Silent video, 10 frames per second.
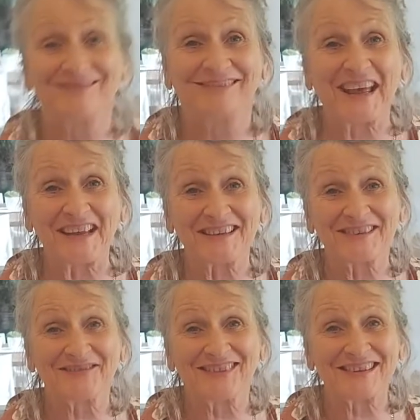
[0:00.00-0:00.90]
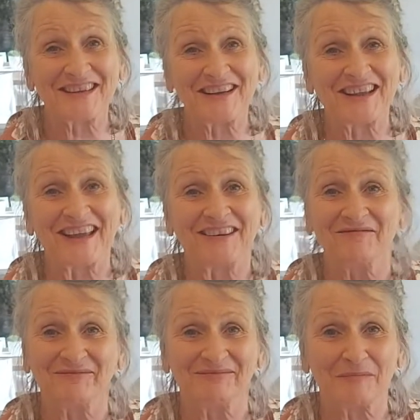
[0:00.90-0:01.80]
Thanks, I'll see you again.
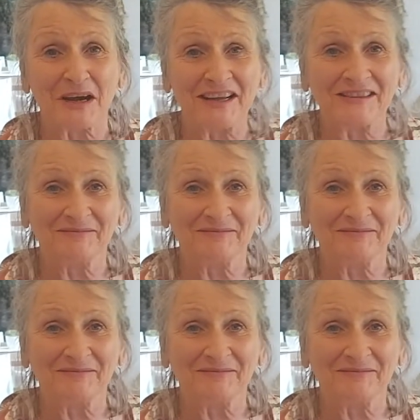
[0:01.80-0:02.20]
Bye.